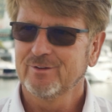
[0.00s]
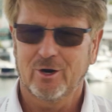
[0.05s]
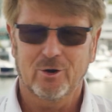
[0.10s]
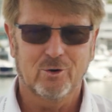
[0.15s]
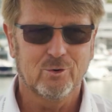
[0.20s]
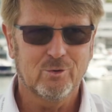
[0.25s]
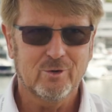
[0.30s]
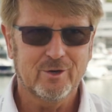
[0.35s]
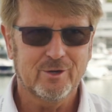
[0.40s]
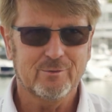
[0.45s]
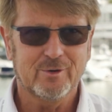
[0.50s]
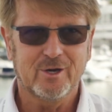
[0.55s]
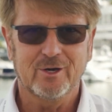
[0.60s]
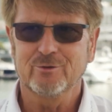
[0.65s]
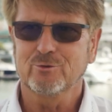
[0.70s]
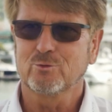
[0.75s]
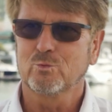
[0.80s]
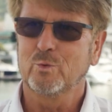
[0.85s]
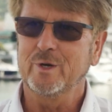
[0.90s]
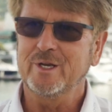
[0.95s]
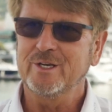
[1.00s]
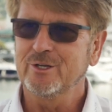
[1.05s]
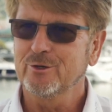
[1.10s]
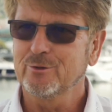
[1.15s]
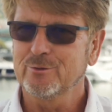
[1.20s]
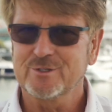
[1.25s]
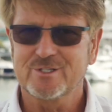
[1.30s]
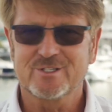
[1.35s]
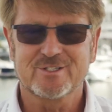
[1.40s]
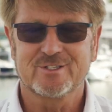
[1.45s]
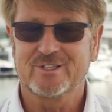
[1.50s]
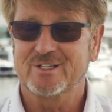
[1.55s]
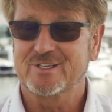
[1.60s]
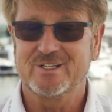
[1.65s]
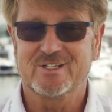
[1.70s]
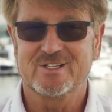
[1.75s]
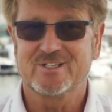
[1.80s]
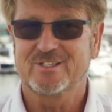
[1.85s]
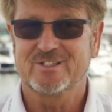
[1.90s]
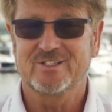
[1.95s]
all around windows. This
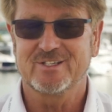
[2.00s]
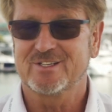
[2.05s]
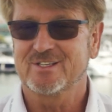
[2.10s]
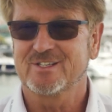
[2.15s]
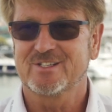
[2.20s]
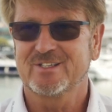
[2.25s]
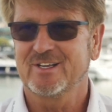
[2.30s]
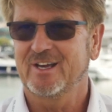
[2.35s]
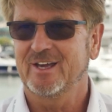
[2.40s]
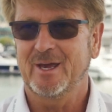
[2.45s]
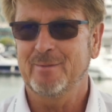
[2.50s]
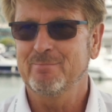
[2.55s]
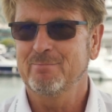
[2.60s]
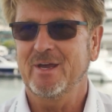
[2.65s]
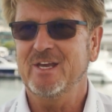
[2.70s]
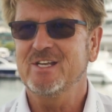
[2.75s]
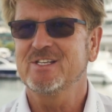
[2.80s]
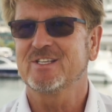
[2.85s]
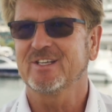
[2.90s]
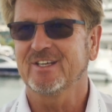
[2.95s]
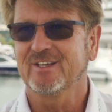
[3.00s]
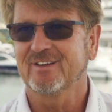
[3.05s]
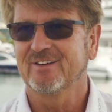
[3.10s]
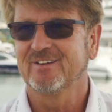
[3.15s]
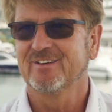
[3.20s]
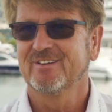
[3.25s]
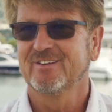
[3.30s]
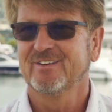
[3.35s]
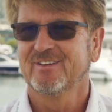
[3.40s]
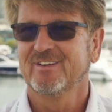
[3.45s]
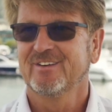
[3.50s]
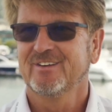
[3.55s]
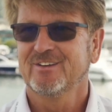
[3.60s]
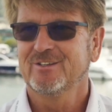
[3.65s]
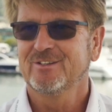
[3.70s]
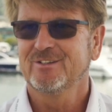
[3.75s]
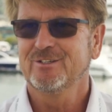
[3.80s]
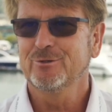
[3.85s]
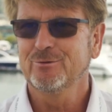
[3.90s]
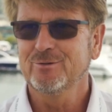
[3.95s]
is amazing. Will we see that at
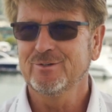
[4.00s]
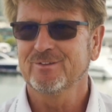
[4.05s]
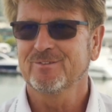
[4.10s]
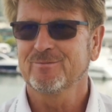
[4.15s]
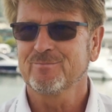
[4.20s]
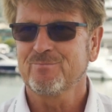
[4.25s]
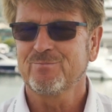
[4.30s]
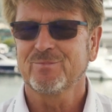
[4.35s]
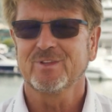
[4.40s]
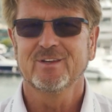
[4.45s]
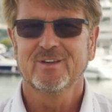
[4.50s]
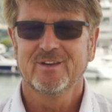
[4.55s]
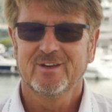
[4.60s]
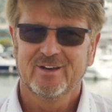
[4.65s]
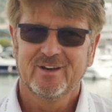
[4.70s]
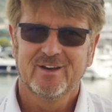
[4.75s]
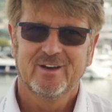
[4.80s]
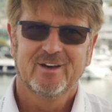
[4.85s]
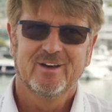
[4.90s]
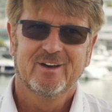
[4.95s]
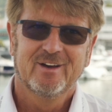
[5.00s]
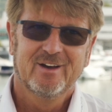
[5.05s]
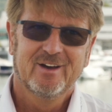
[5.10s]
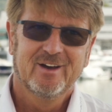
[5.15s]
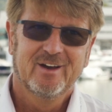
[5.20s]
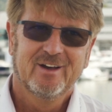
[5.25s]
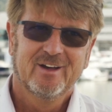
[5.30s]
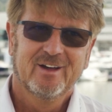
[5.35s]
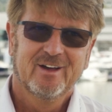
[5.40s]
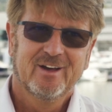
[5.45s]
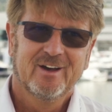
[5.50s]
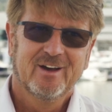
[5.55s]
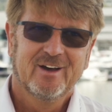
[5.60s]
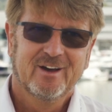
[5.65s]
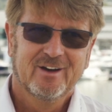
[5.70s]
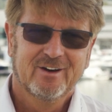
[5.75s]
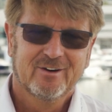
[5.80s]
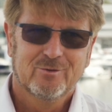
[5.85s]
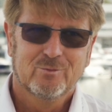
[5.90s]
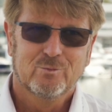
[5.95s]
Cannes next year, or is it a little bit further off
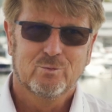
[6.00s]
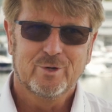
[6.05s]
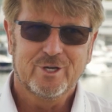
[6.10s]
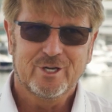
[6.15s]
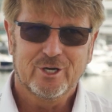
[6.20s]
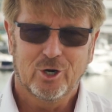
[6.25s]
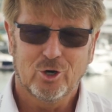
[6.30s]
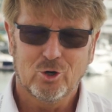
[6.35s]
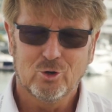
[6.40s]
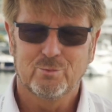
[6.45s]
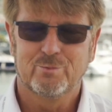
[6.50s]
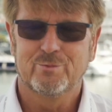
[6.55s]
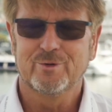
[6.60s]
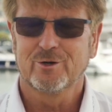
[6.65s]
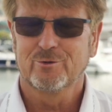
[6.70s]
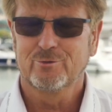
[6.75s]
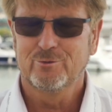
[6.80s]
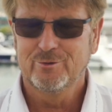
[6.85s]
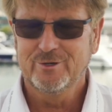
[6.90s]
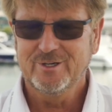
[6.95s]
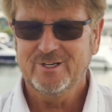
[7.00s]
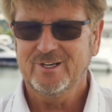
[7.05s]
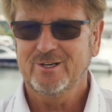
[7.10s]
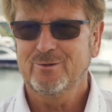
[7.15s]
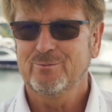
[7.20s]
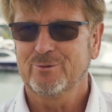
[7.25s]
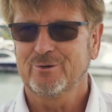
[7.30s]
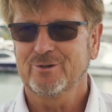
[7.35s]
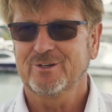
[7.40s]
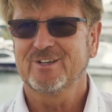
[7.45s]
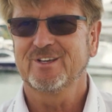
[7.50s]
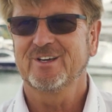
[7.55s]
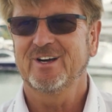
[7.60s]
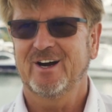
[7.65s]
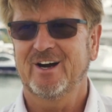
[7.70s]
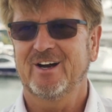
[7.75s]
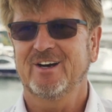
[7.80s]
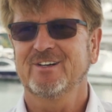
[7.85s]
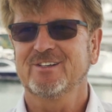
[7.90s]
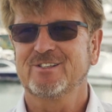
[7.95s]
than that? We hope. We are really working
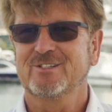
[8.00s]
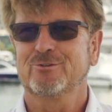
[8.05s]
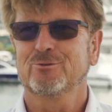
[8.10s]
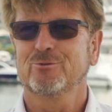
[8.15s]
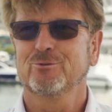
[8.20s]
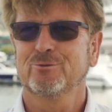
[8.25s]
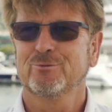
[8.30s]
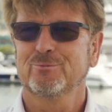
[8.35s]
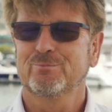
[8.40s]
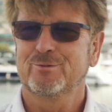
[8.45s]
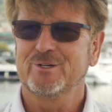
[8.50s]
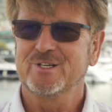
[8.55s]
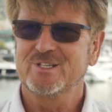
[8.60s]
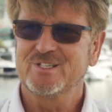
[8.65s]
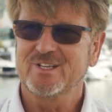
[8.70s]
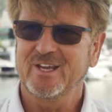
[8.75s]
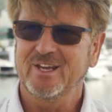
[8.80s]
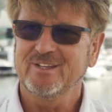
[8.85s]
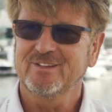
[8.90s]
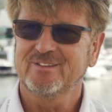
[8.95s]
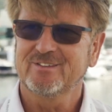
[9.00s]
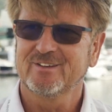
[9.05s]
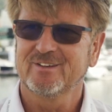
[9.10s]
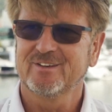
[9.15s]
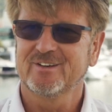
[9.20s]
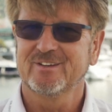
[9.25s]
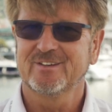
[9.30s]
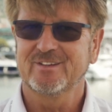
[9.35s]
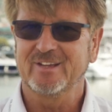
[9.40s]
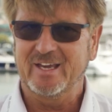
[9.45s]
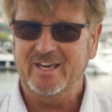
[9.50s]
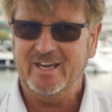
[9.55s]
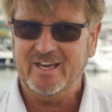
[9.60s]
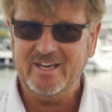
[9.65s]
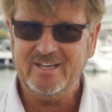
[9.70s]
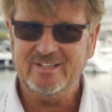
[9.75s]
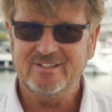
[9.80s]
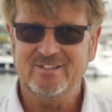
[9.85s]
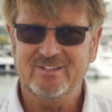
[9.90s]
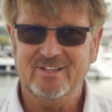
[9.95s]
hard to present the
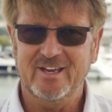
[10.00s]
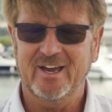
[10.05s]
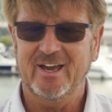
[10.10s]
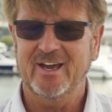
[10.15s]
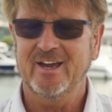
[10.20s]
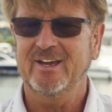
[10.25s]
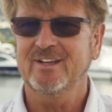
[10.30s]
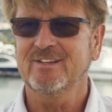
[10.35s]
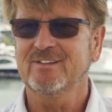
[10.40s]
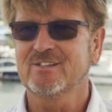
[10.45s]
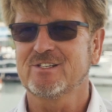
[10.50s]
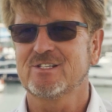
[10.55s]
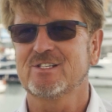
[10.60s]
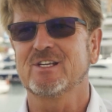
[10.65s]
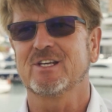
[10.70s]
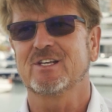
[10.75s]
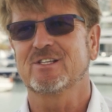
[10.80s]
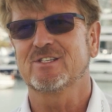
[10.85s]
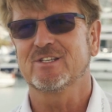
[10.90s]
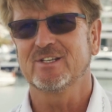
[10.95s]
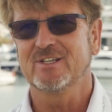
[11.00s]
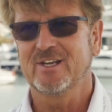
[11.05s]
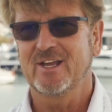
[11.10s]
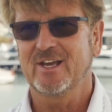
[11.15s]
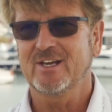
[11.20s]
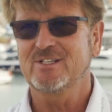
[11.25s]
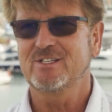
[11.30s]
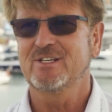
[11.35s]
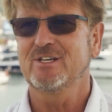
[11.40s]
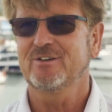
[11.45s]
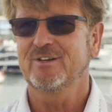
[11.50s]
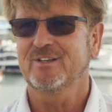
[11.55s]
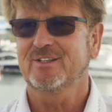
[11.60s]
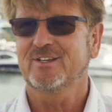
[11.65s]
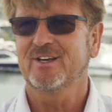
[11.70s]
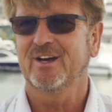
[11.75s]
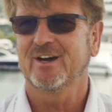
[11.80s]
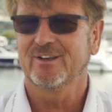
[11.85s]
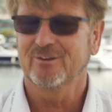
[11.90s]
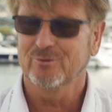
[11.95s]
80 and the 60 next year at
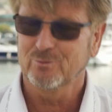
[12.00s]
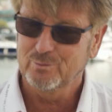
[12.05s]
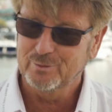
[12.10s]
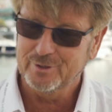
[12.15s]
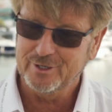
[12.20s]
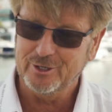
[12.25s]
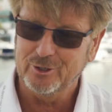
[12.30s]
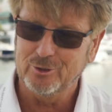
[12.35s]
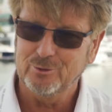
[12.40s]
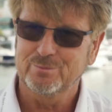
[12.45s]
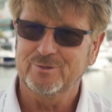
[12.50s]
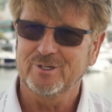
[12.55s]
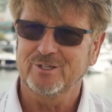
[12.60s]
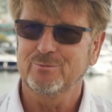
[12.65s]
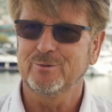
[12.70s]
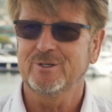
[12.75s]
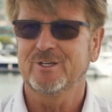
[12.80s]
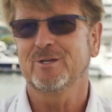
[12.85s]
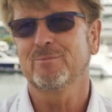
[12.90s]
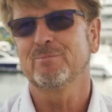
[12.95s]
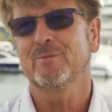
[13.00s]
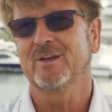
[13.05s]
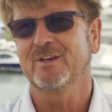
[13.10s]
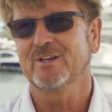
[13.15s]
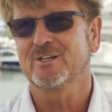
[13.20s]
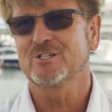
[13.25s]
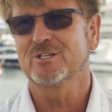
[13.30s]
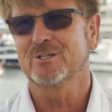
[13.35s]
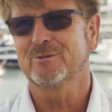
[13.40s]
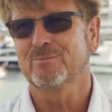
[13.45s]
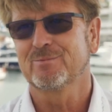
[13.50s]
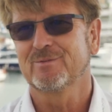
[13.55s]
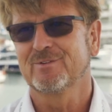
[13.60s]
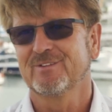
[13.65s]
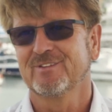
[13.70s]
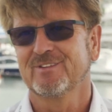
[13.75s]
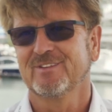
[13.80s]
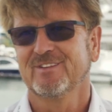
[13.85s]
Cannes. We hope that we can manage it. That would be